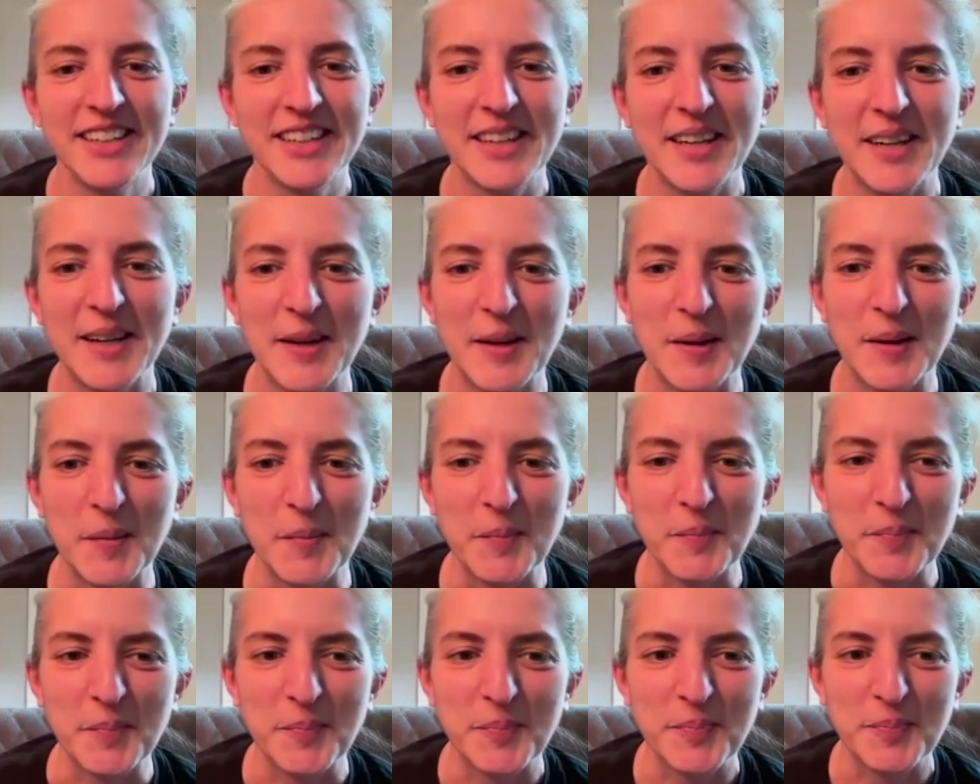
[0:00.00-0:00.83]

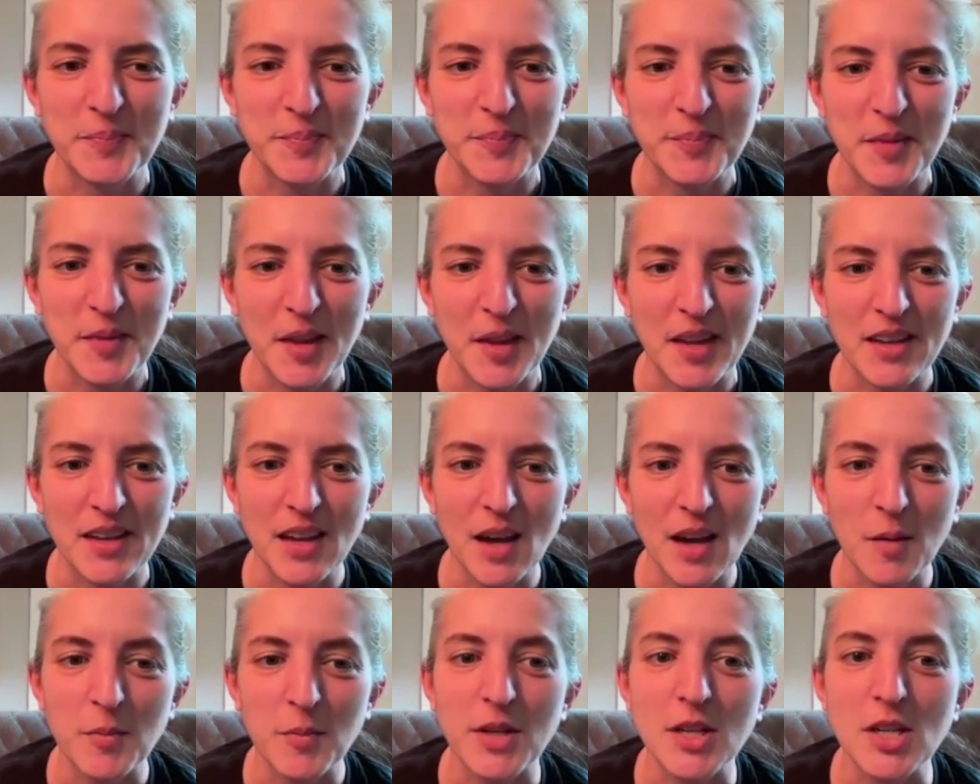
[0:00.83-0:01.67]
Um,
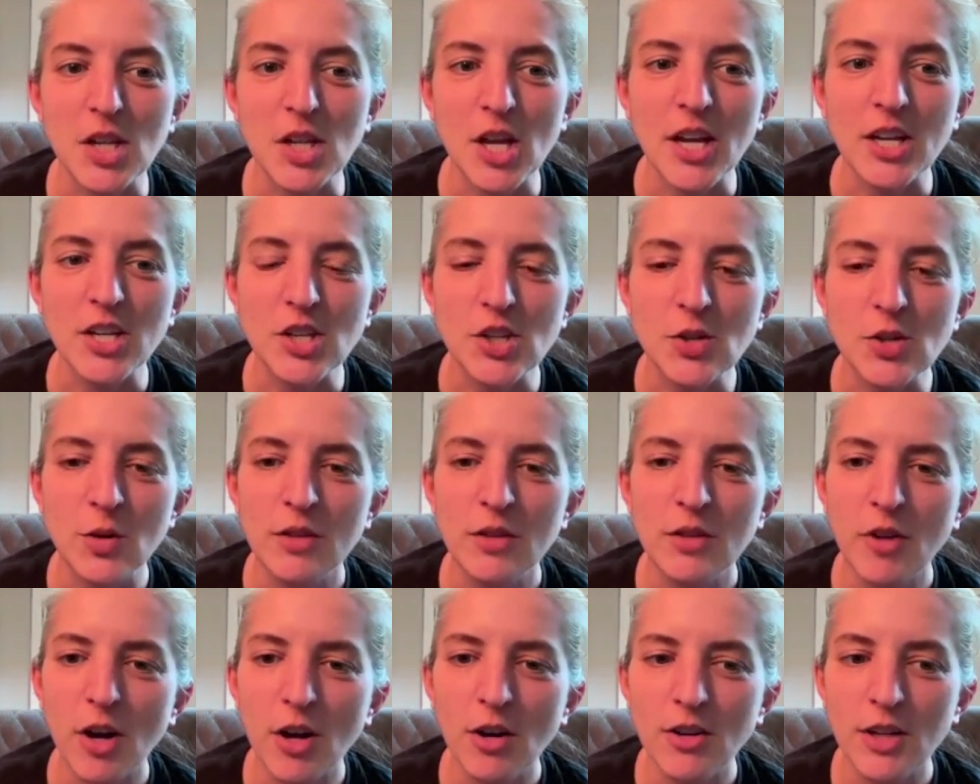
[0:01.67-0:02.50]
yeah, but and you have
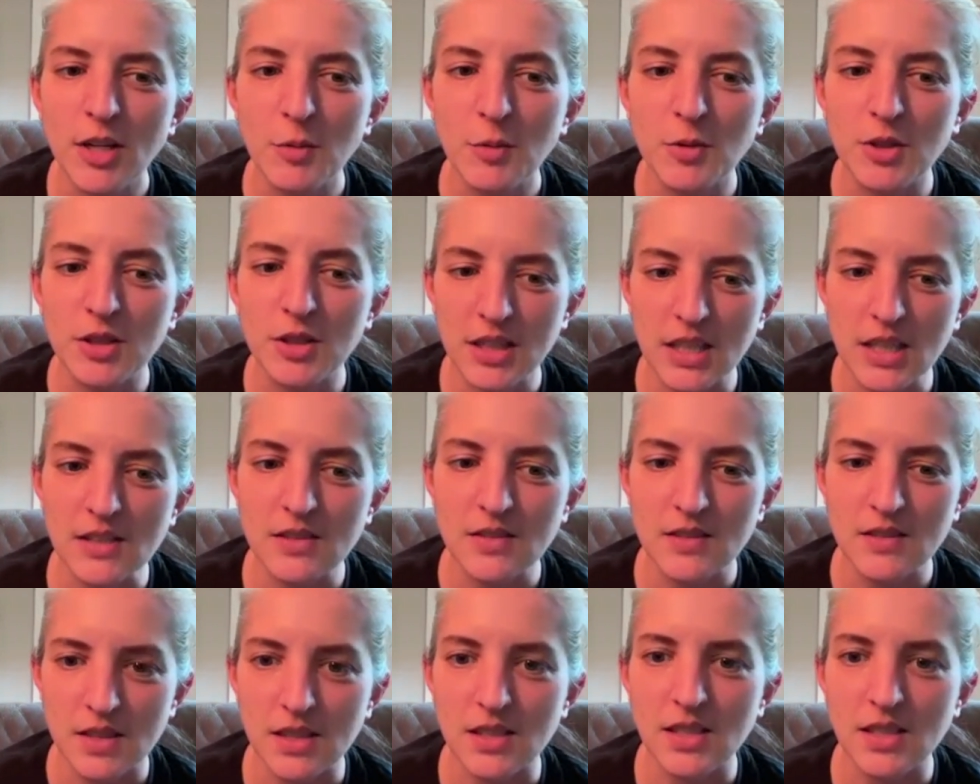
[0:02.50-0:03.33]
already
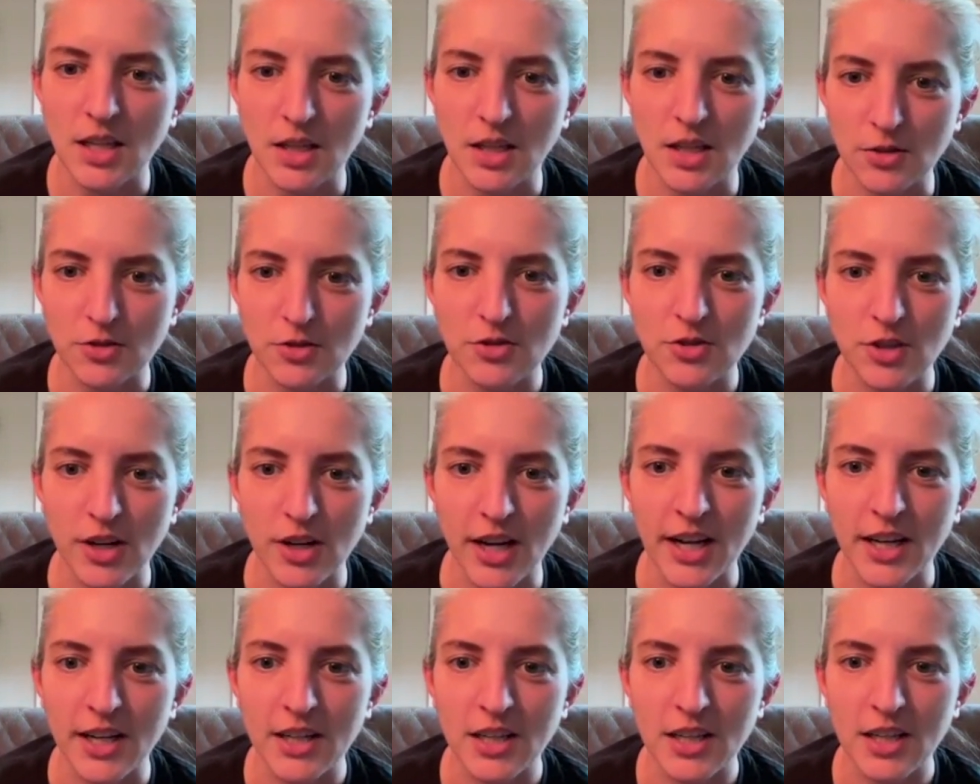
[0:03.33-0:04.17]
released the title
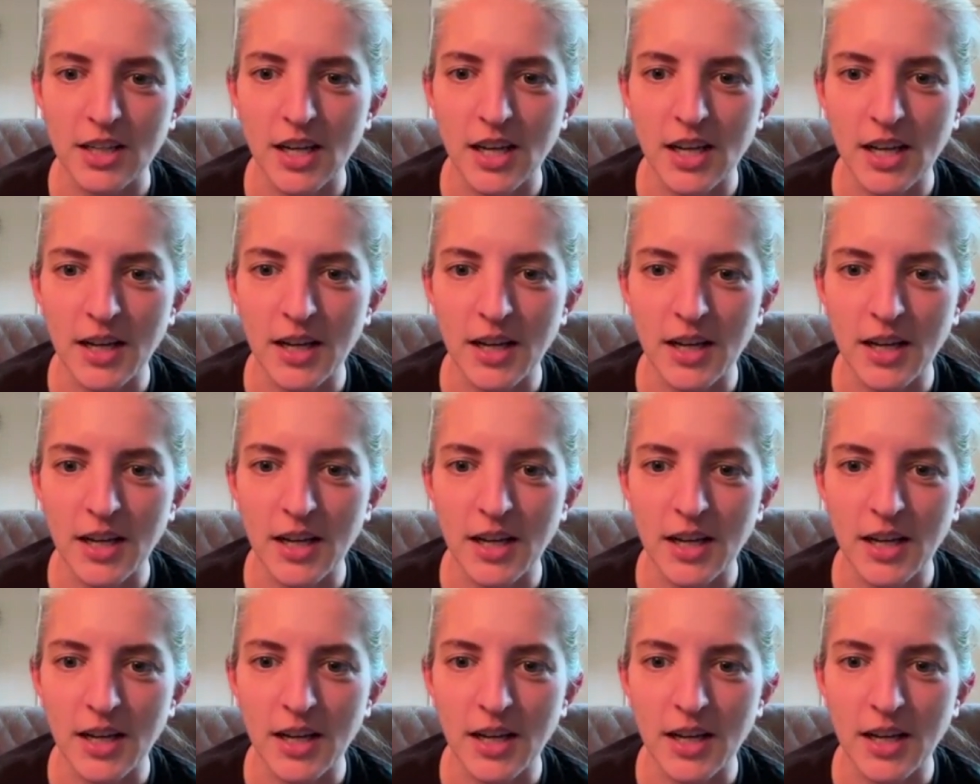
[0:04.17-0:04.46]
track.